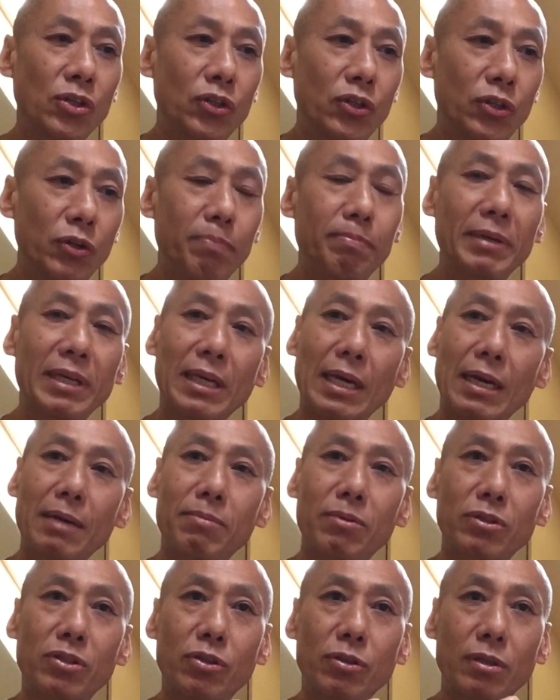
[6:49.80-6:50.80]
should be
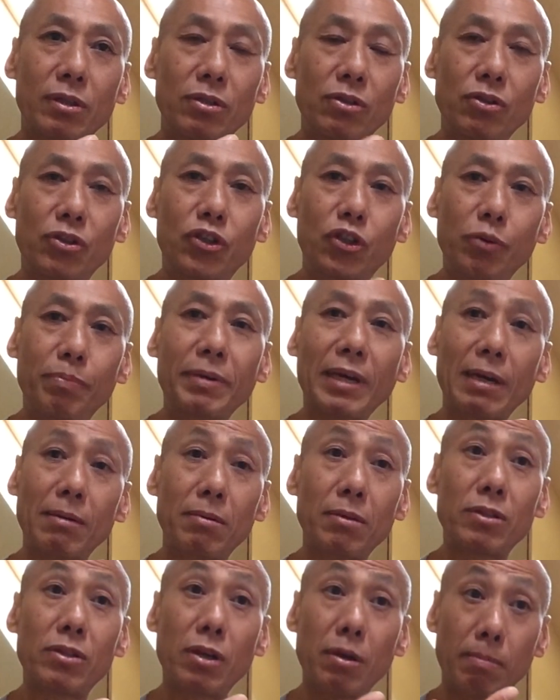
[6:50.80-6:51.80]

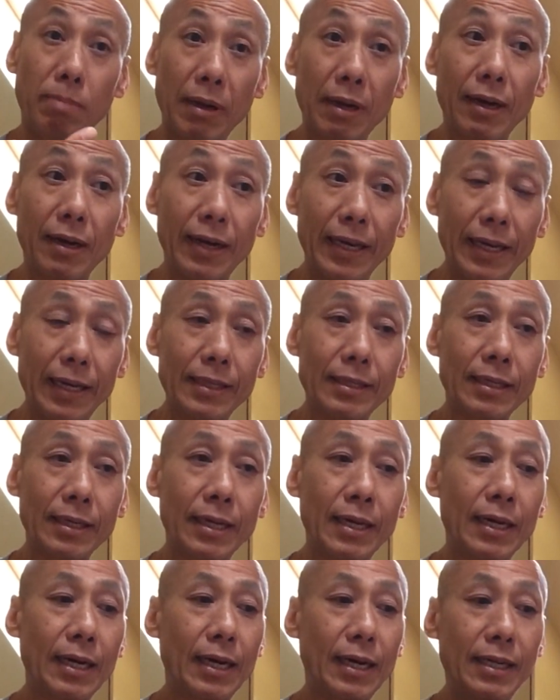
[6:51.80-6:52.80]
able to apply it
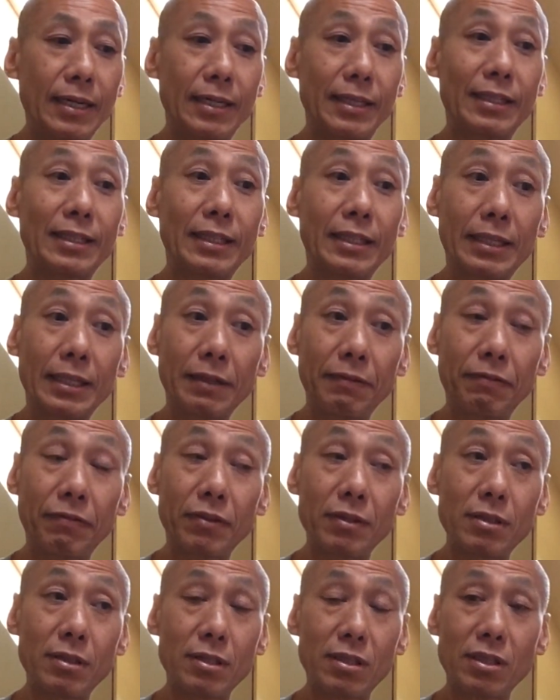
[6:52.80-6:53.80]
under
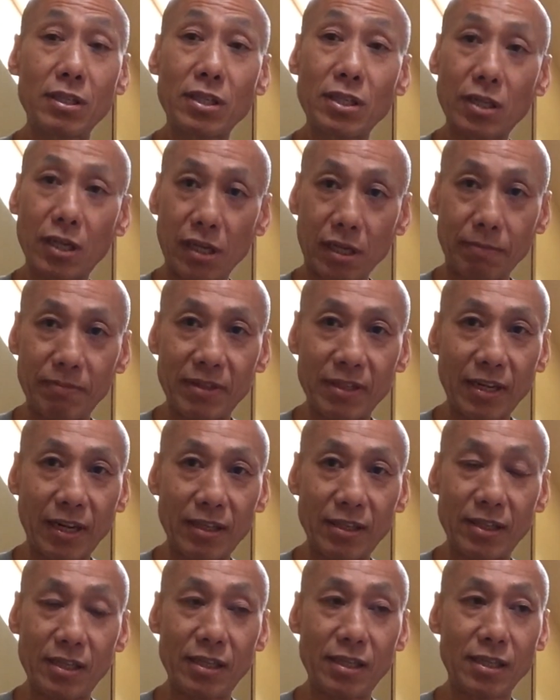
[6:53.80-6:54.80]
different
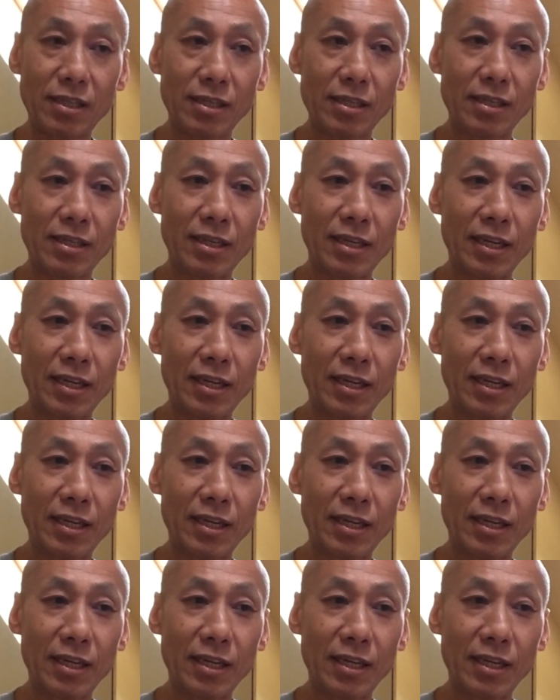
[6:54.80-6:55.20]
circumstances